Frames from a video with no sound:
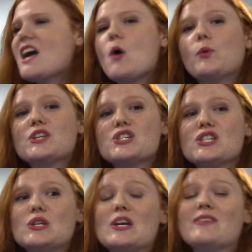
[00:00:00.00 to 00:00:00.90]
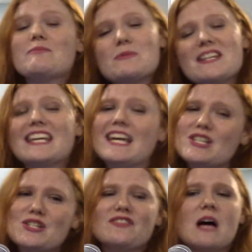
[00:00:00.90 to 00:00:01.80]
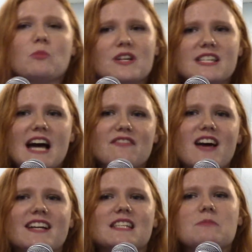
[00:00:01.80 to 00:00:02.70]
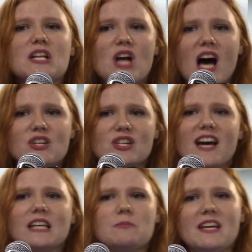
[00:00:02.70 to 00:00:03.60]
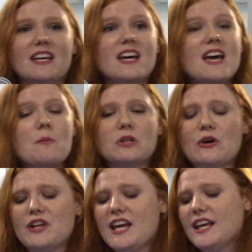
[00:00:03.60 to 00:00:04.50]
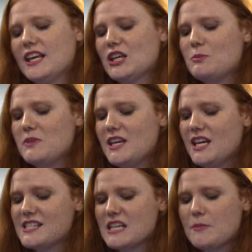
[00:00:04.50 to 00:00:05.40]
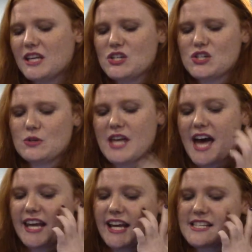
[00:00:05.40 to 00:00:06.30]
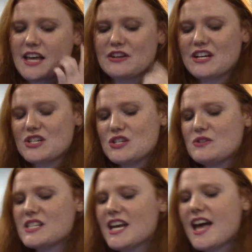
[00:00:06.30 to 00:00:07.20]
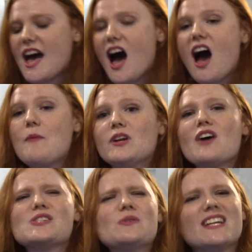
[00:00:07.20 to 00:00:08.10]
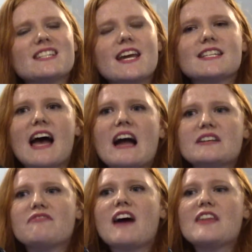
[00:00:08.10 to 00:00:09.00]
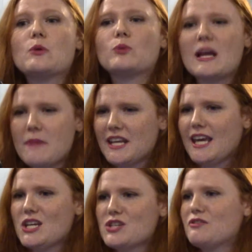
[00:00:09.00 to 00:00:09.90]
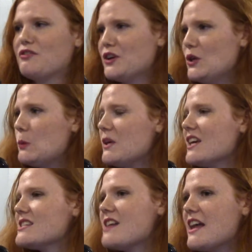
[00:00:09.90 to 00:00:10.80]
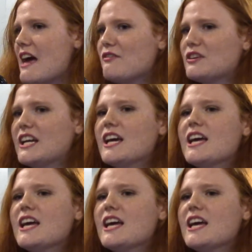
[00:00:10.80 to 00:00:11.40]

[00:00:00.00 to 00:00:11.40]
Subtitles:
which with medication, you have a lot more side effects. It can be nausea, it could be bloating, it could be stomach issues, headaches, other issues. And also it can take time to find the right medication for you because not every